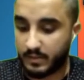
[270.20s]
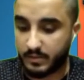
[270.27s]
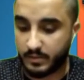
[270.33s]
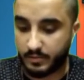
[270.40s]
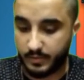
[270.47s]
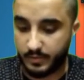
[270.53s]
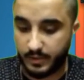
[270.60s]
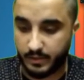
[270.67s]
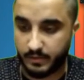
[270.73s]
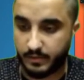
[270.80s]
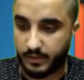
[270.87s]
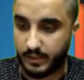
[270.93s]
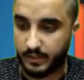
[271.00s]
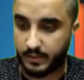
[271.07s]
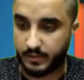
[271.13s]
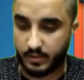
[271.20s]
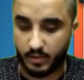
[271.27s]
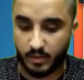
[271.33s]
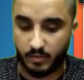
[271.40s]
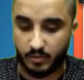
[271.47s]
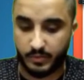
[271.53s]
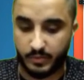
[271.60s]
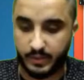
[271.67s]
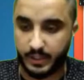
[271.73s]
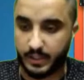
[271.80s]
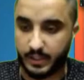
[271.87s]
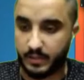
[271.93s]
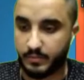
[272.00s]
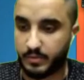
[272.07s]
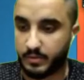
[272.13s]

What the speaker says: Sweet, and let's open that up.